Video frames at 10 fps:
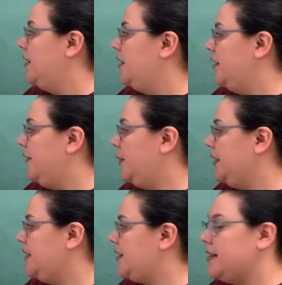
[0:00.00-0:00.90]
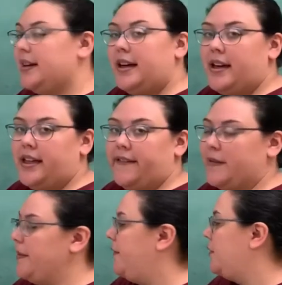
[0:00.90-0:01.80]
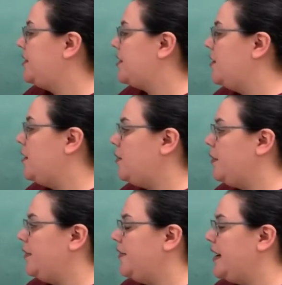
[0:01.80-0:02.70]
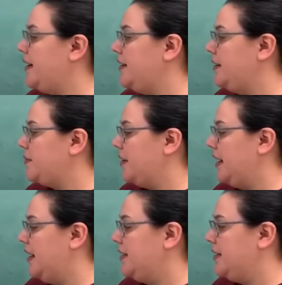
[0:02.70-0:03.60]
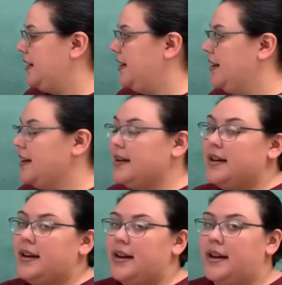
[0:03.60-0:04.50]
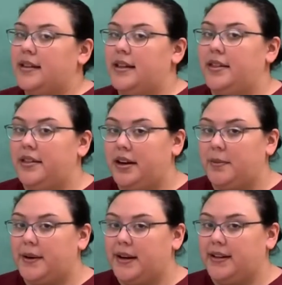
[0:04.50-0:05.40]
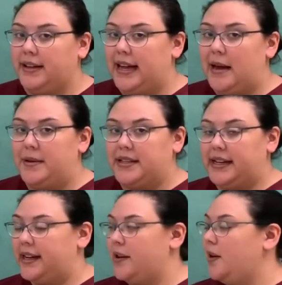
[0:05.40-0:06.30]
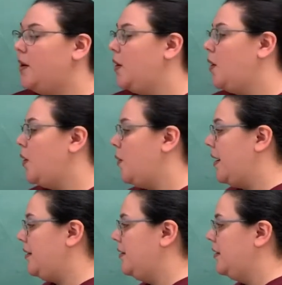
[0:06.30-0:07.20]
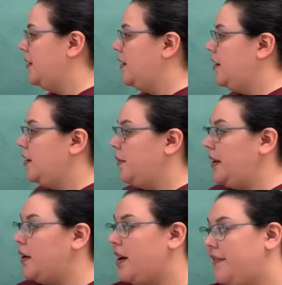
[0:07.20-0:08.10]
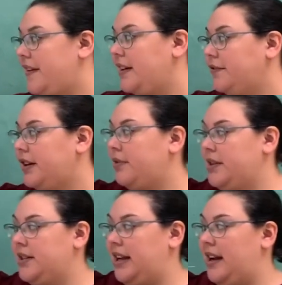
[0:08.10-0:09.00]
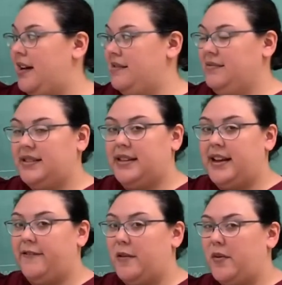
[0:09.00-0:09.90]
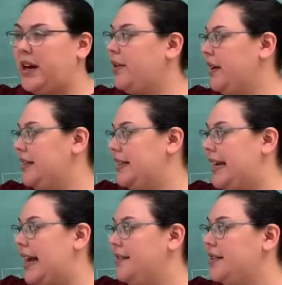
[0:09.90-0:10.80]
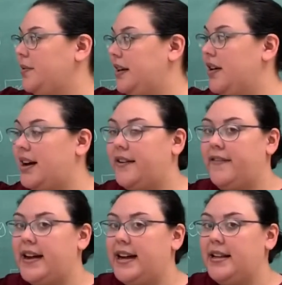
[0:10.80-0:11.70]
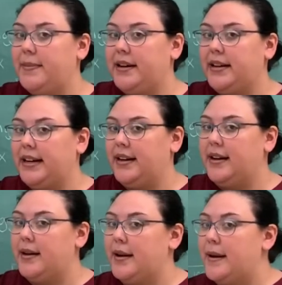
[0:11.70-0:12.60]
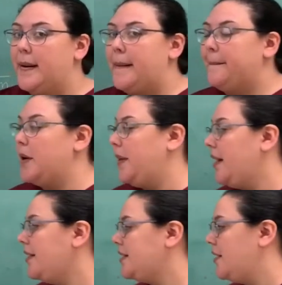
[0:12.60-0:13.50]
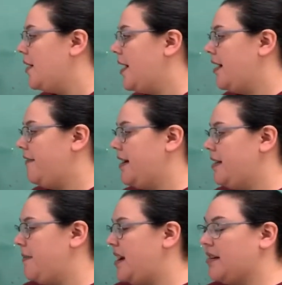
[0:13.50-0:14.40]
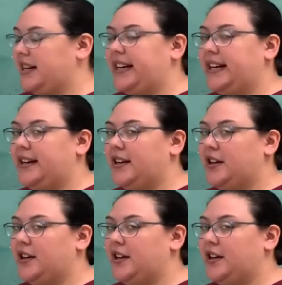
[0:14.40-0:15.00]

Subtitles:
the force, and then from the force, we will find the spring constant. And then the third part of the lab is like, well, we know how to find frequency counts, and from frequency counts, we know how to find the period, but we also know how to find the period